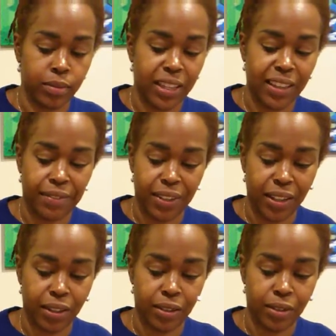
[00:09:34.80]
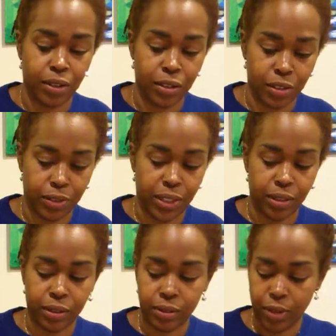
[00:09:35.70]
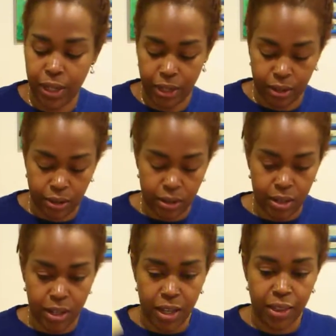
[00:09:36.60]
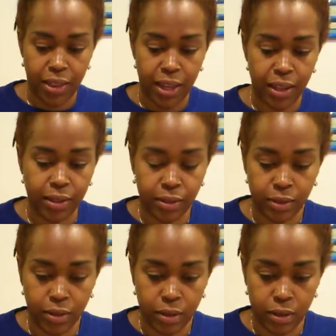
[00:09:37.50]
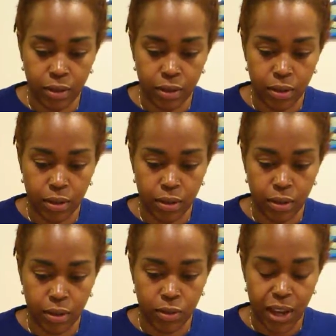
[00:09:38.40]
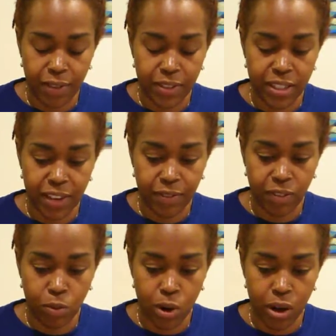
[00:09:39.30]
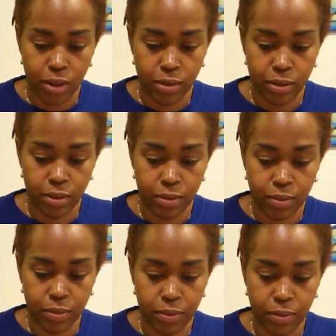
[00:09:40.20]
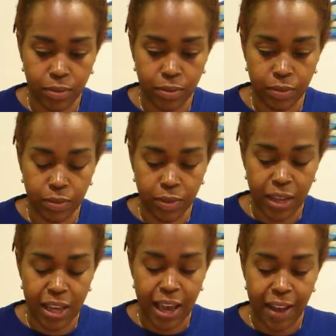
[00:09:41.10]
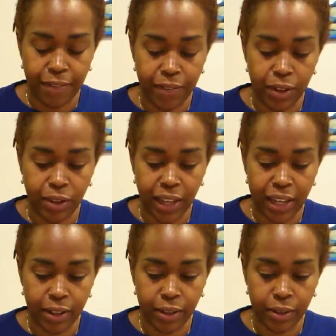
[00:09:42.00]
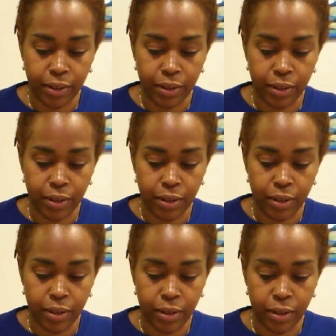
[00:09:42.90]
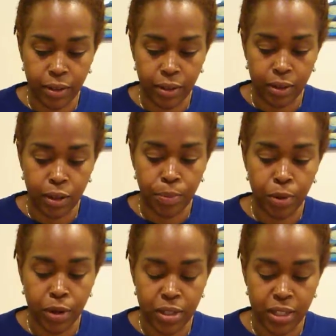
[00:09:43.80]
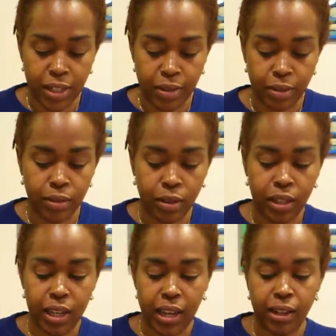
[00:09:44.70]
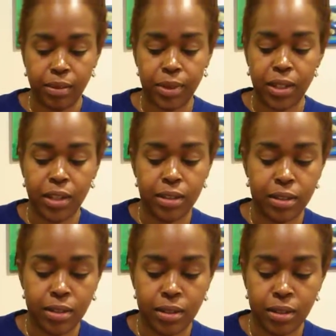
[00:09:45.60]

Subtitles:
giving, nurturing, right? And then you have the Seven of Wands. I feel like your person, look at it, because